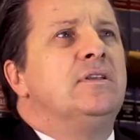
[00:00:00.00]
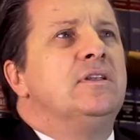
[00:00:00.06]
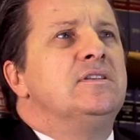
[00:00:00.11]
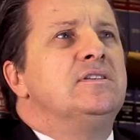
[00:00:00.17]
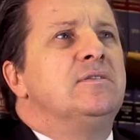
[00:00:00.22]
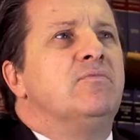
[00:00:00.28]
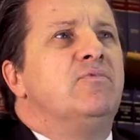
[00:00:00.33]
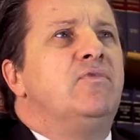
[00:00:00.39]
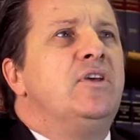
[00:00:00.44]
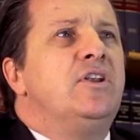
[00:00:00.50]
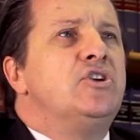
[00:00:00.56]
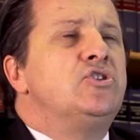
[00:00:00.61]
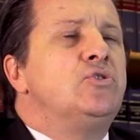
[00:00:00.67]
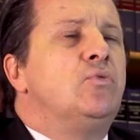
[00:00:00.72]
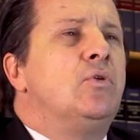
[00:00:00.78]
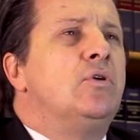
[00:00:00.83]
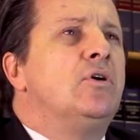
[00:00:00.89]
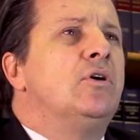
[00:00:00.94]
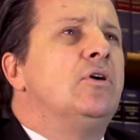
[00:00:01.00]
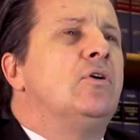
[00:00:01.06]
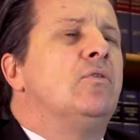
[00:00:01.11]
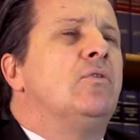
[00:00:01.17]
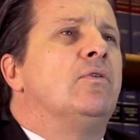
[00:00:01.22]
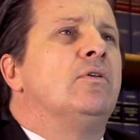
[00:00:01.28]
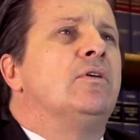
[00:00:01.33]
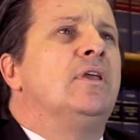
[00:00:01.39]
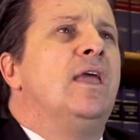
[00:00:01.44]
and did some finished work,
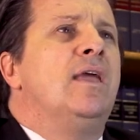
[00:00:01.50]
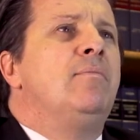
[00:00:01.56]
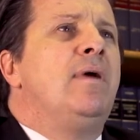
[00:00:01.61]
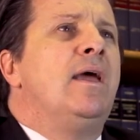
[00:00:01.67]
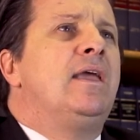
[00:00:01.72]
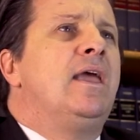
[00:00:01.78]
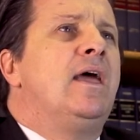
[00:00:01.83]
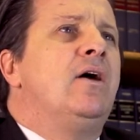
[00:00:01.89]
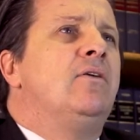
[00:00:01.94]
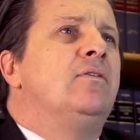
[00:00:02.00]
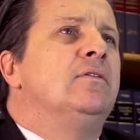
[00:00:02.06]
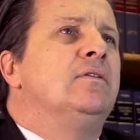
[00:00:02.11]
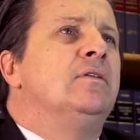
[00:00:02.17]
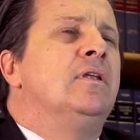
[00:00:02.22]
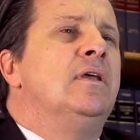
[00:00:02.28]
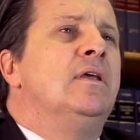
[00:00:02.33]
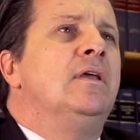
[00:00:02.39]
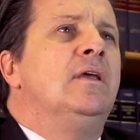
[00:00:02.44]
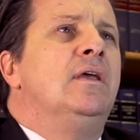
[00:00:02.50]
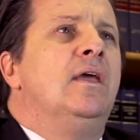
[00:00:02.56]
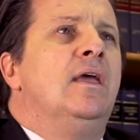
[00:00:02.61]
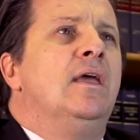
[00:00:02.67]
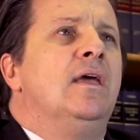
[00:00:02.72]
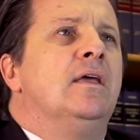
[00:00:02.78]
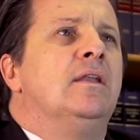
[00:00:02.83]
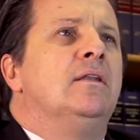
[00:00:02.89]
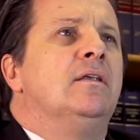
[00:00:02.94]
or came back out
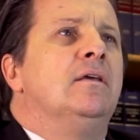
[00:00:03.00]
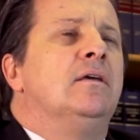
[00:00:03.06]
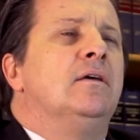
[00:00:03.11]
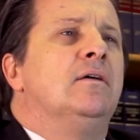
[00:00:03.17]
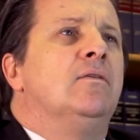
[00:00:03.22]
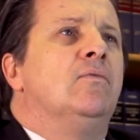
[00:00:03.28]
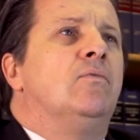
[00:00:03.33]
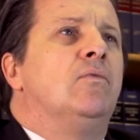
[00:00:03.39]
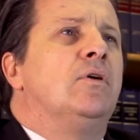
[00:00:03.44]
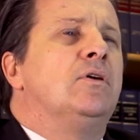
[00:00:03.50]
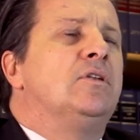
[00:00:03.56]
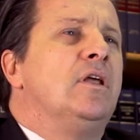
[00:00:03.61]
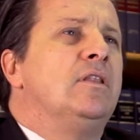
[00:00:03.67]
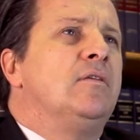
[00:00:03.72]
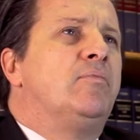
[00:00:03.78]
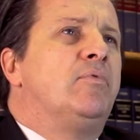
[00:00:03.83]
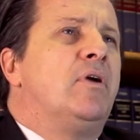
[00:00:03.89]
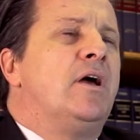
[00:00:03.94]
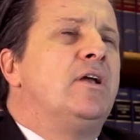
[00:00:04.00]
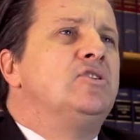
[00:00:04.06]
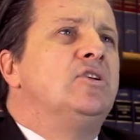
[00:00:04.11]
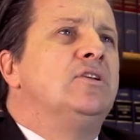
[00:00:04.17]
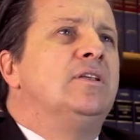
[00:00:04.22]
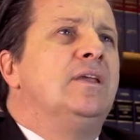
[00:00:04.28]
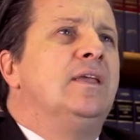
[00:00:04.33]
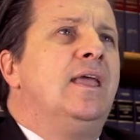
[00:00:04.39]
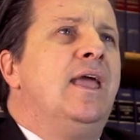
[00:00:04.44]
and worked on the
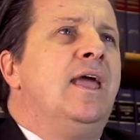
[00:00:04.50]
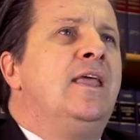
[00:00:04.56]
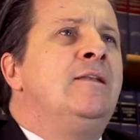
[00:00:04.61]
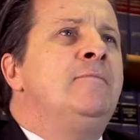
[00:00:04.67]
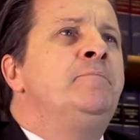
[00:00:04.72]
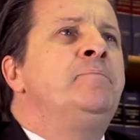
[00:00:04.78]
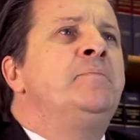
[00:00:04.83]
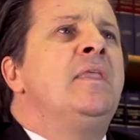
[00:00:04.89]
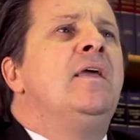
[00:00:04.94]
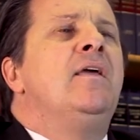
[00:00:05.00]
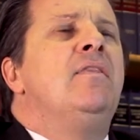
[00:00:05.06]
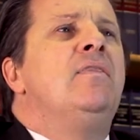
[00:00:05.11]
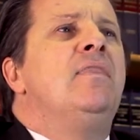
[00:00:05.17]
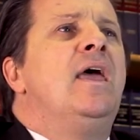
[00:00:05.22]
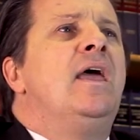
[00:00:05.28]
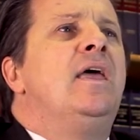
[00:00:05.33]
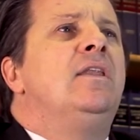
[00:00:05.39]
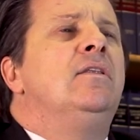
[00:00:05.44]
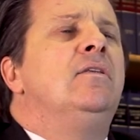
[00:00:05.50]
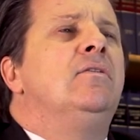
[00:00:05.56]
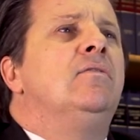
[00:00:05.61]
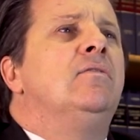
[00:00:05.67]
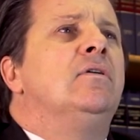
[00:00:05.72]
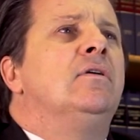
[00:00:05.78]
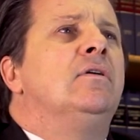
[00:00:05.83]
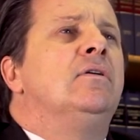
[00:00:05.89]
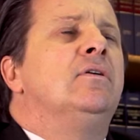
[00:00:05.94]
project again, then
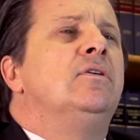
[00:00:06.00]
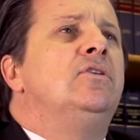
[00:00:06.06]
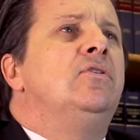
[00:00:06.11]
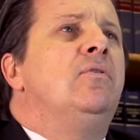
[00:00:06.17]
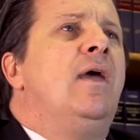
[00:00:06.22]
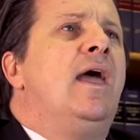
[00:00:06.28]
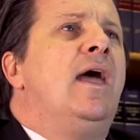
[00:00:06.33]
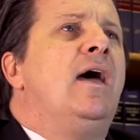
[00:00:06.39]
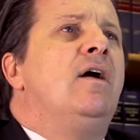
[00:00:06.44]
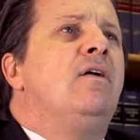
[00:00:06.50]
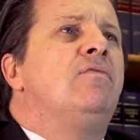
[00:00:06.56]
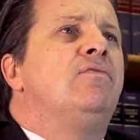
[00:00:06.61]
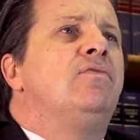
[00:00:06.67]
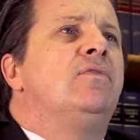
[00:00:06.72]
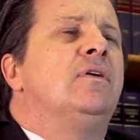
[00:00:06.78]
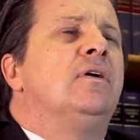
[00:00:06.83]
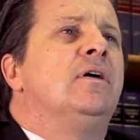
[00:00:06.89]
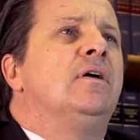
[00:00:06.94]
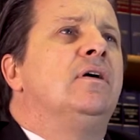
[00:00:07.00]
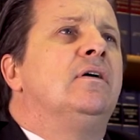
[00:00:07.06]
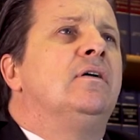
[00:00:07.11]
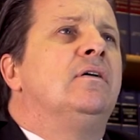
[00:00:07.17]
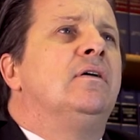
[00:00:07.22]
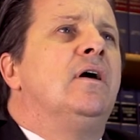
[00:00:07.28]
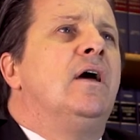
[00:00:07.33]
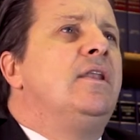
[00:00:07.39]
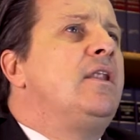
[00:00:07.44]
you have
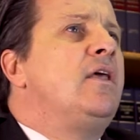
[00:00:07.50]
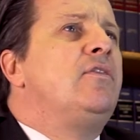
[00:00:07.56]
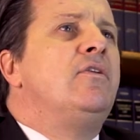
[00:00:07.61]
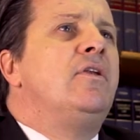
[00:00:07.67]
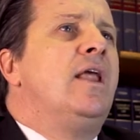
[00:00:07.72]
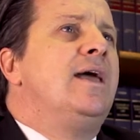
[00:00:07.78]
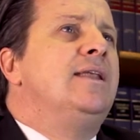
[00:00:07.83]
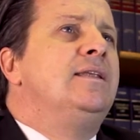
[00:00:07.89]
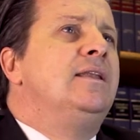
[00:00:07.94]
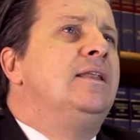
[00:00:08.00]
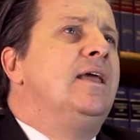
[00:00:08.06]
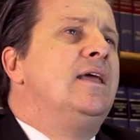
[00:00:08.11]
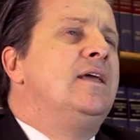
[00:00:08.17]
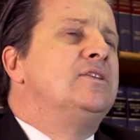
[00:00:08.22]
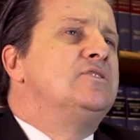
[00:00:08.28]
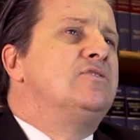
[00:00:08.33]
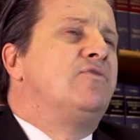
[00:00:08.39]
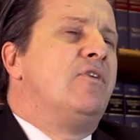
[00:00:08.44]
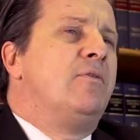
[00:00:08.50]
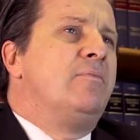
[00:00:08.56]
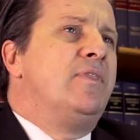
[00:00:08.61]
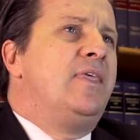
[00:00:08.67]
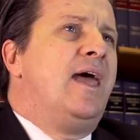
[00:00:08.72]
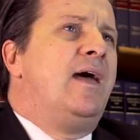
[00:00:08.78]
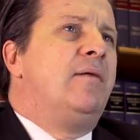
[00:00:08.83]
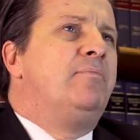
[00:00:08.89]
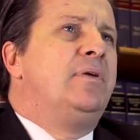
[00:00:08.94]
another 90 days from
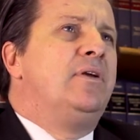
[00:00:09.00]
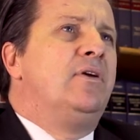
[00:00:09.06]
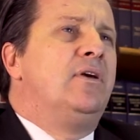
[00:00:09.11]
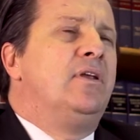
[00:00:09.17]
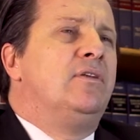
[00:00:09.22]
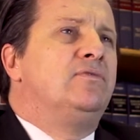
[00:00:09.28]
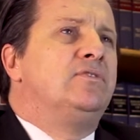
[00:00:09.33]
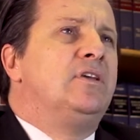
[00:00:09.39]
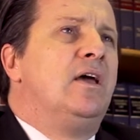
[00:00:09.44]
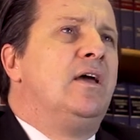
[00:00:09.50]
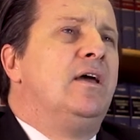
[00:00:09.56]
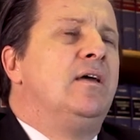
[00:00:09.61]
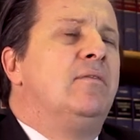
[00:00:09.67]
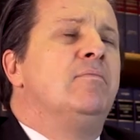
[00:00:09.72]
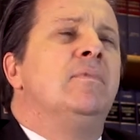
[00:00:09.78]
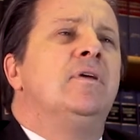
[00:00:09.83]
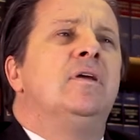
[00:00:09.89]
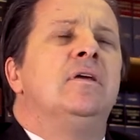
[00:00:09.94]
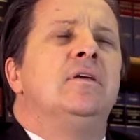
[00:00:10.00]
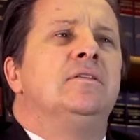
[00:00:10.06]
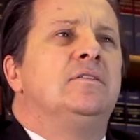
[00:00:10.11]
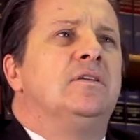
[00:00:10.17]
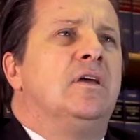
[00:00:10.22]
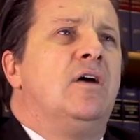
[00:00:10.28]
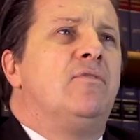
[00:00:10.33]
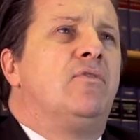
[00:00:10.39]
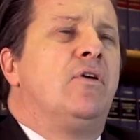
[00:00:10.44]
that period of time
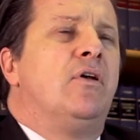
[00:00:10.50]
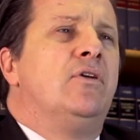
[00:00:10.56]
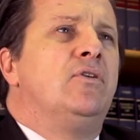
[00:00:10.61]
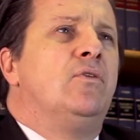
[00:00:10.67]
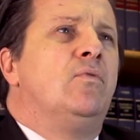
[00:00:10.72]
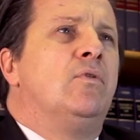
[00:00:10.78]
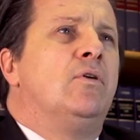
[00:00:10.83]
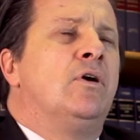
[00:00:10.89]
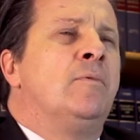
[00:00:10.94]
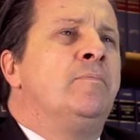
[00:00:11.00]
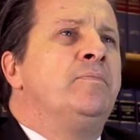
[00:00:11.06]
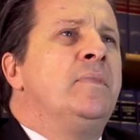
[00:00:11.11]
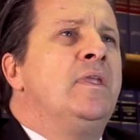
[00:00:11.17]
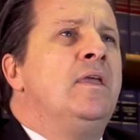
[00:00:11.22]
to cover all your work.